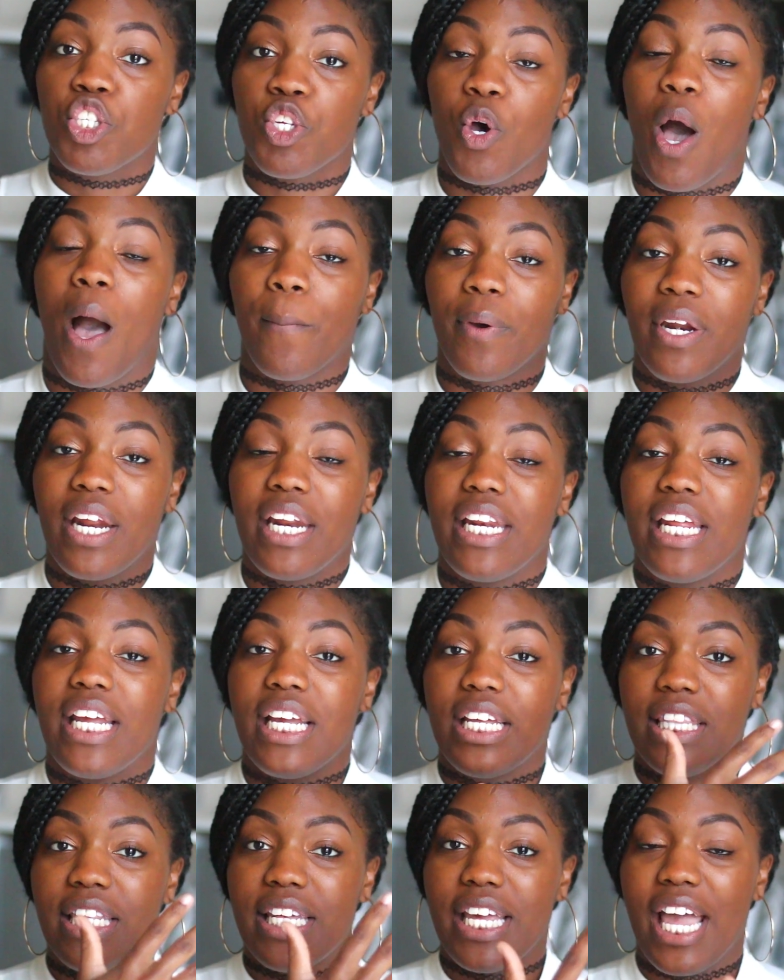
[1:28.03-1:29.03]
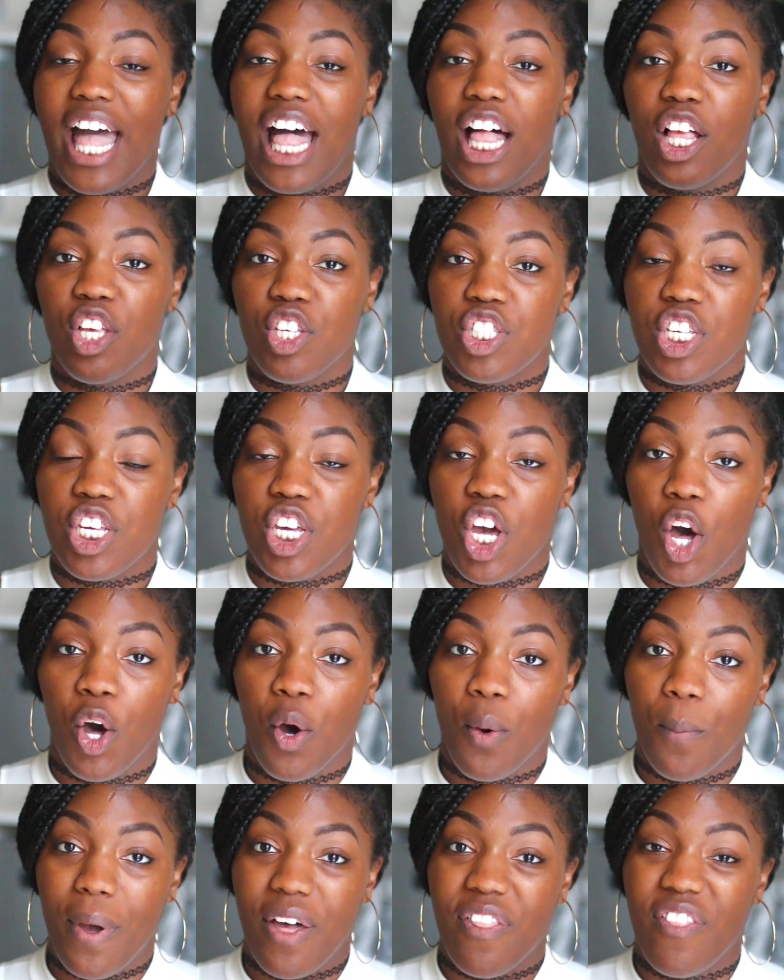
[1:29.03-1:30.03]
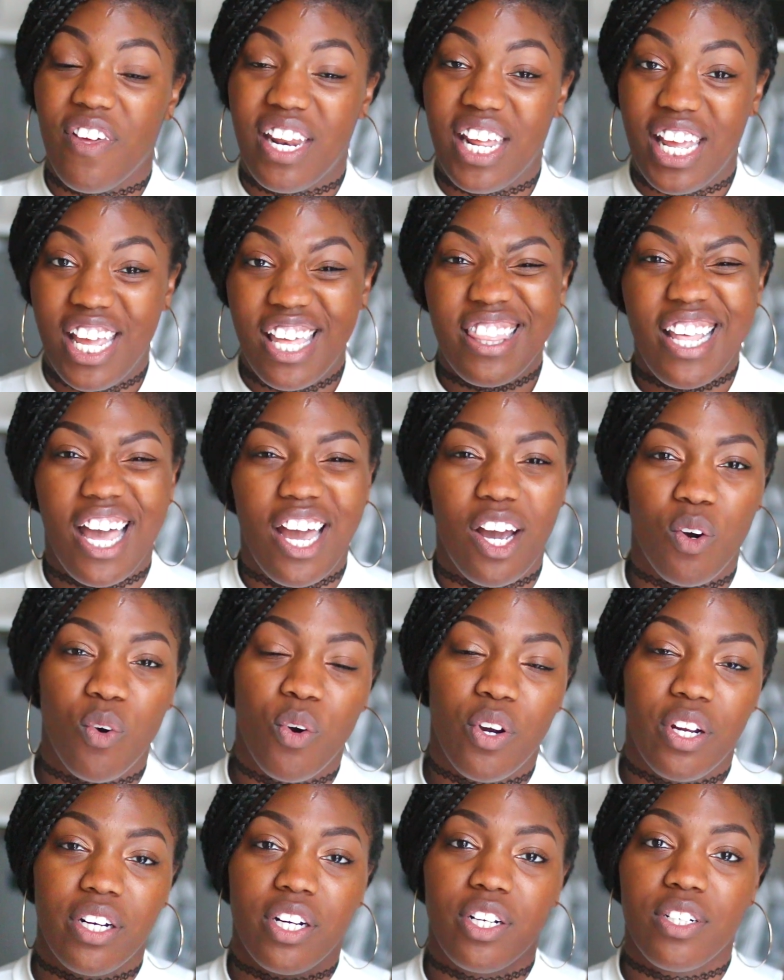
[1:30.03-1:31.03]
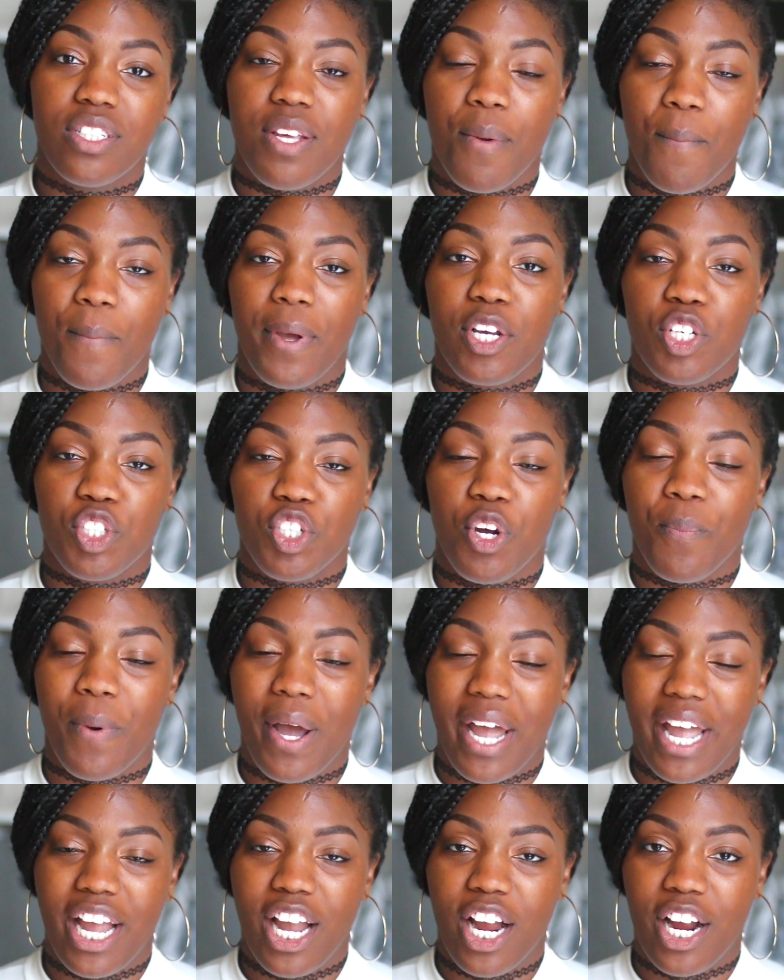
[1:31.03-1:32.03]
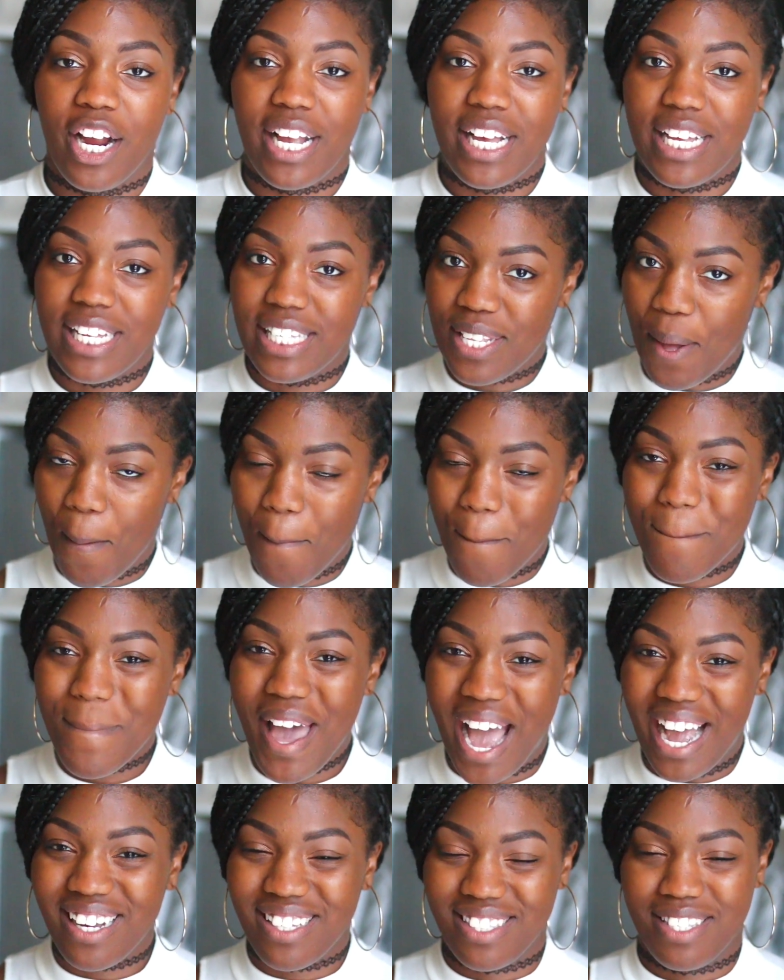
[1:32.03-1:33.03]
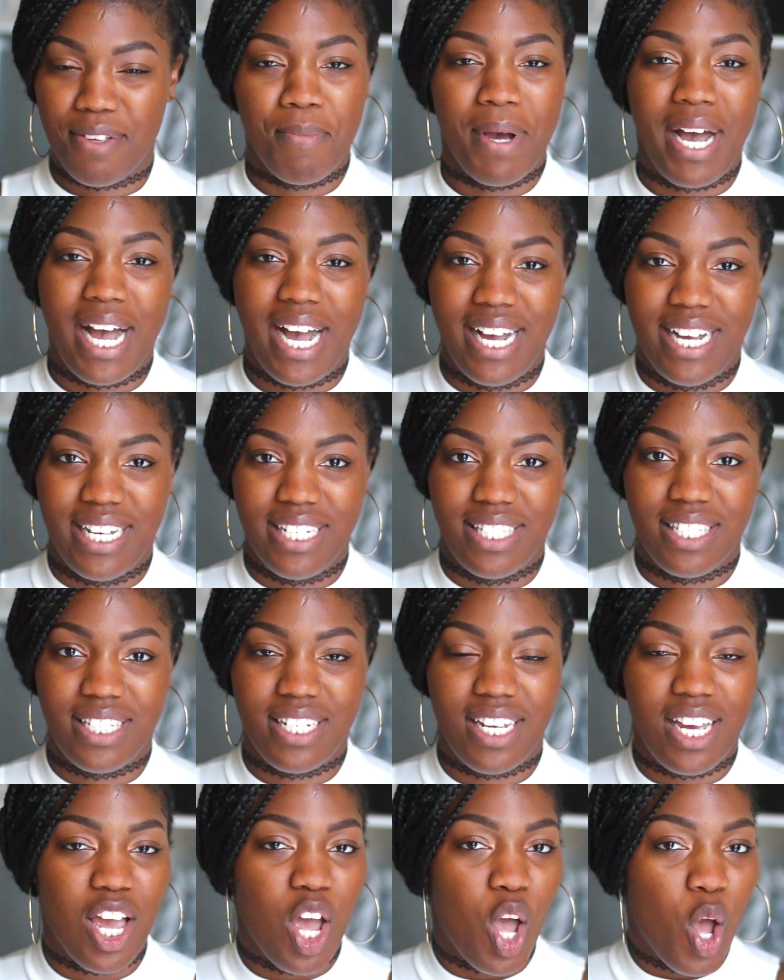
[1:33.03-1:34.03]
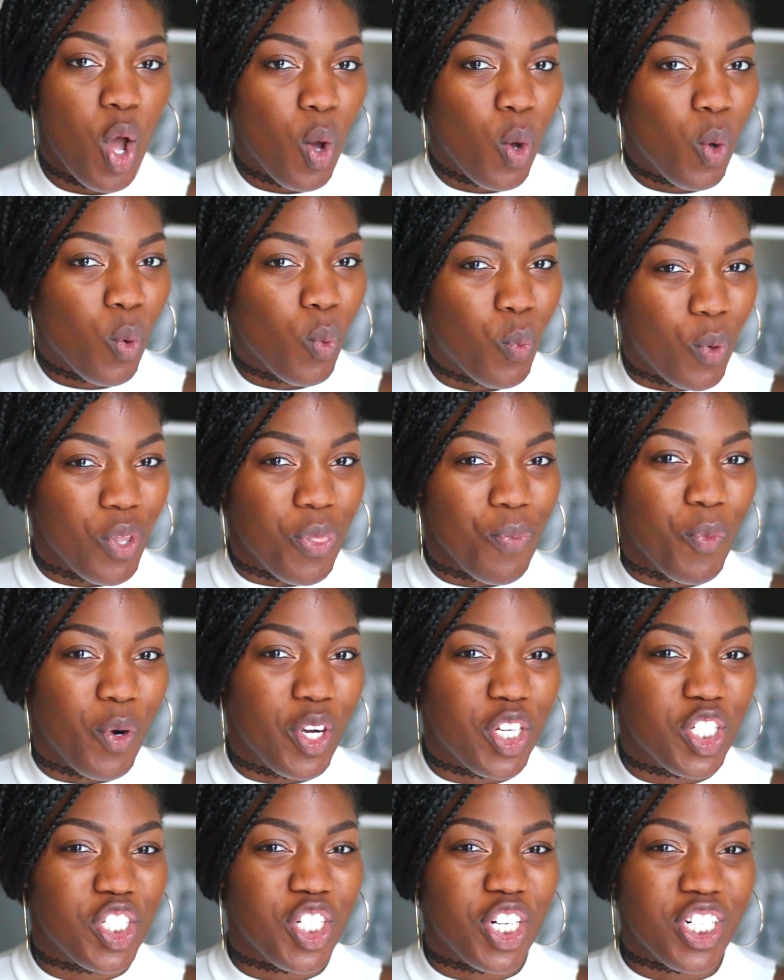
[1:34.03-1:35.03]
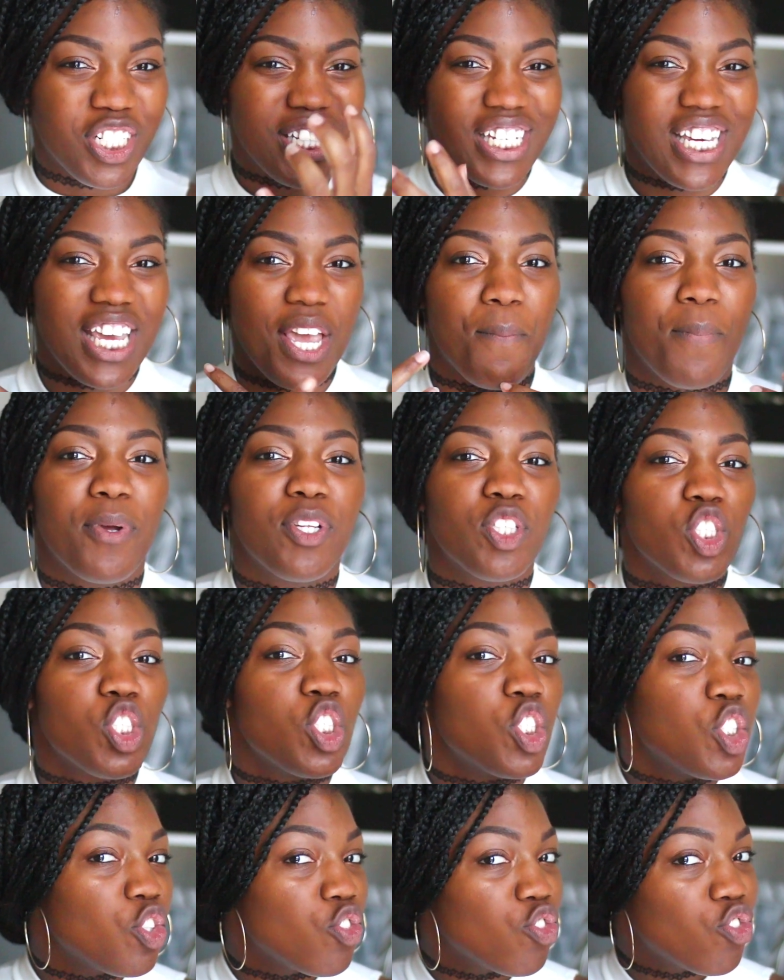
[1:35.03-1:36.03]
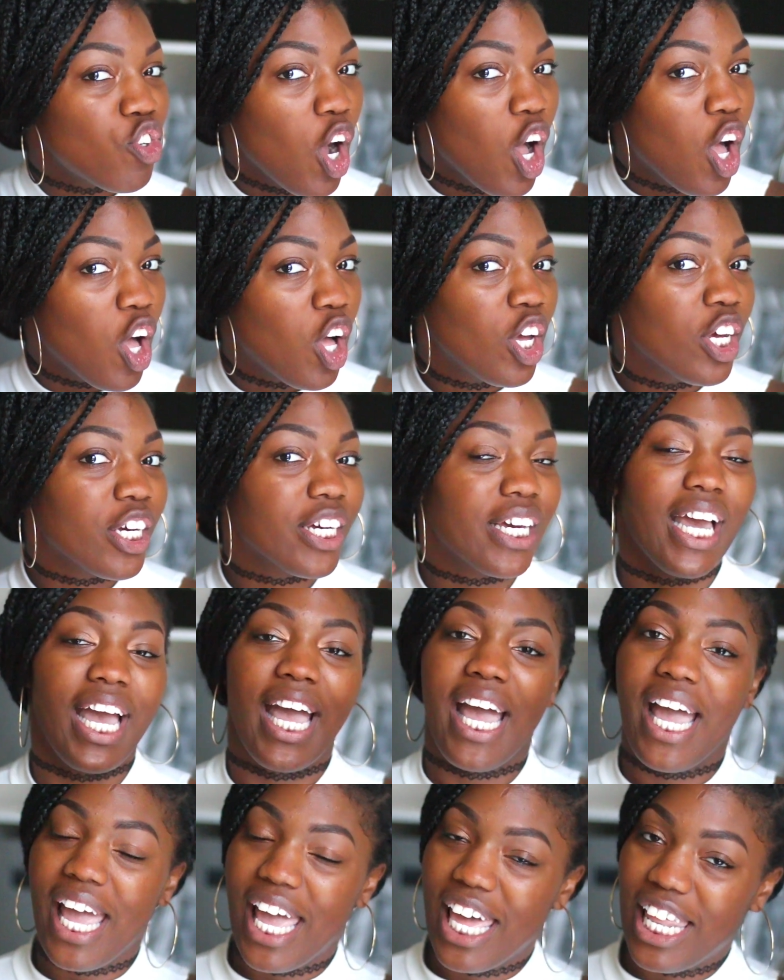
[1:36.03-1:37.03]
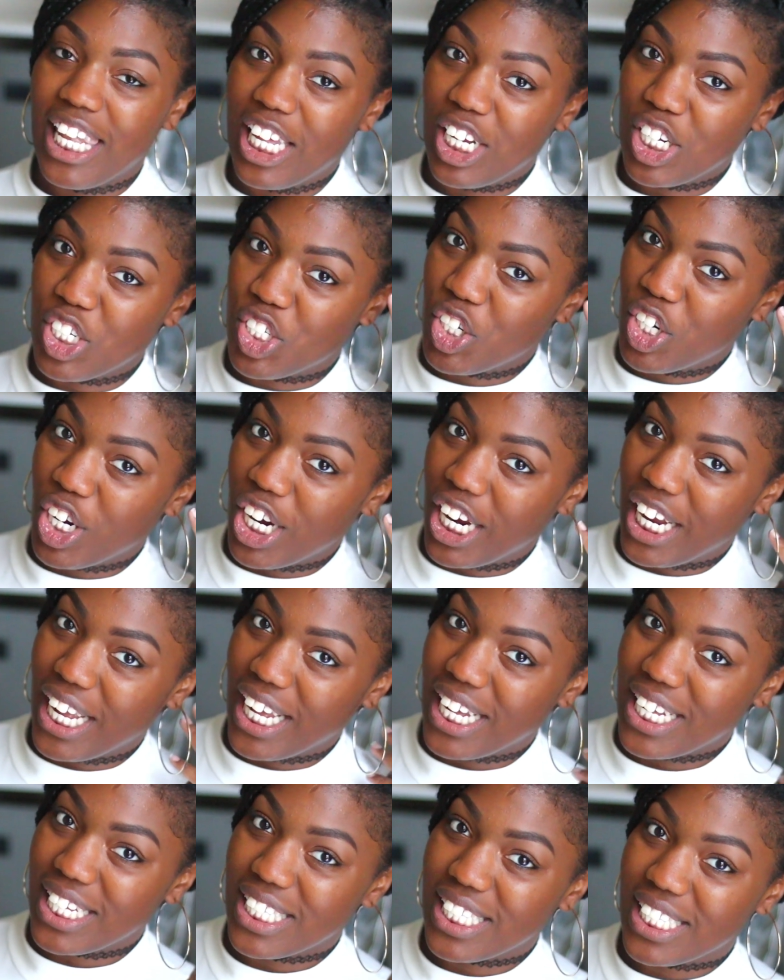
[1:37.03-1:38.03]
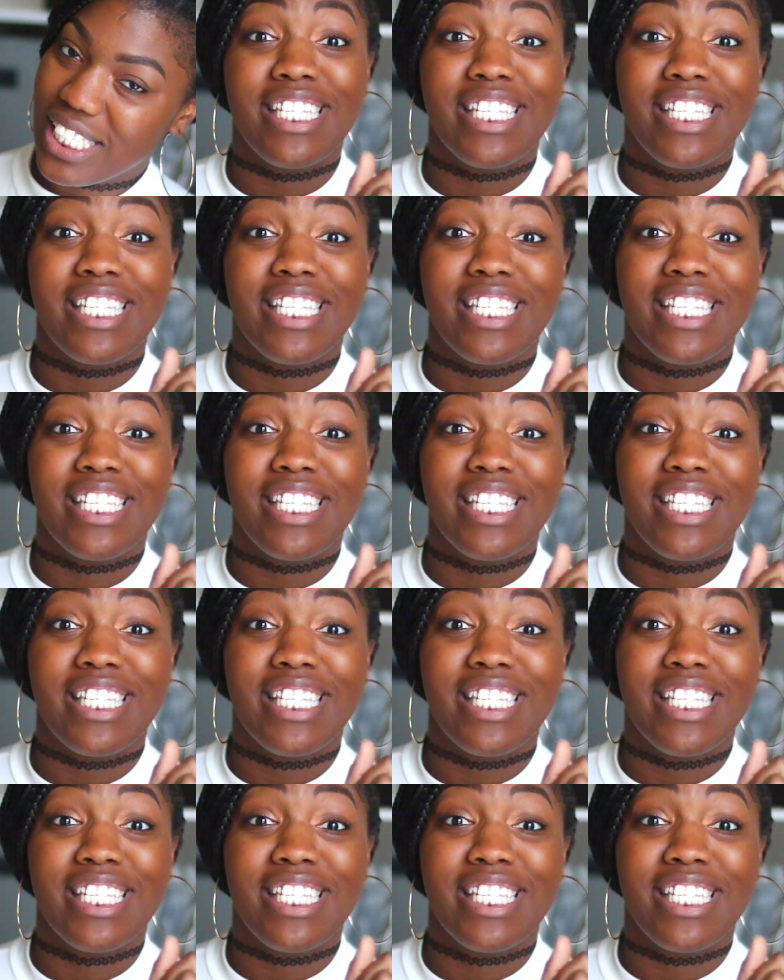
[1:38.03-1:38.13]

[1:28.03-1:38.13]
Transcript: So I'm gonna need the w.o.c method in that order to make sure my hair is maximized with moisture to keep it strong and luxurious.